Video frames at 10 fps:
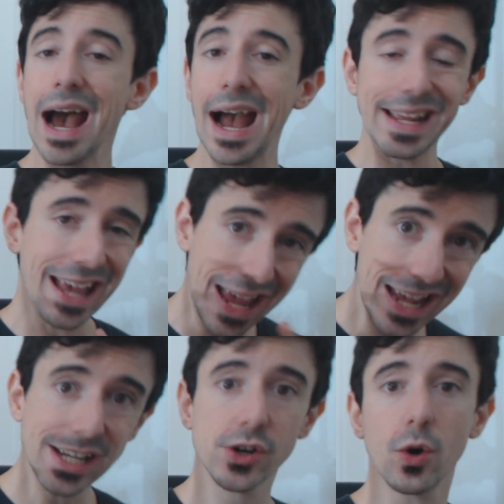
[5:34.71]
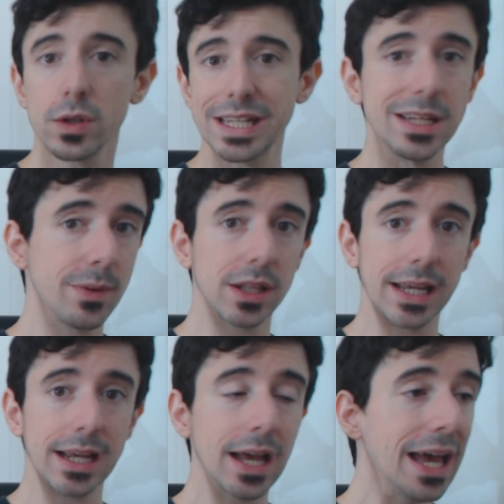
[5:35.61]
I hate cold
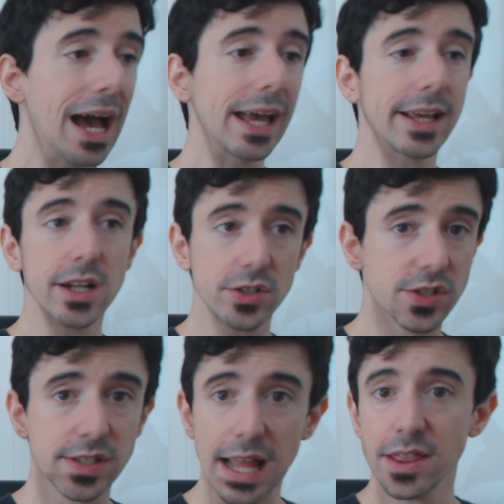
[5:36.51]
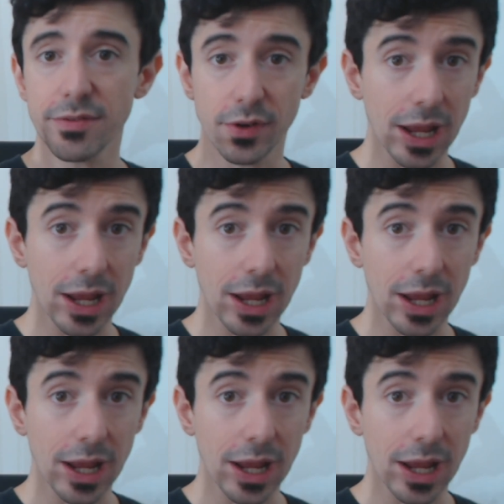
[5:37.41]
emailing. I cannot stand the phone.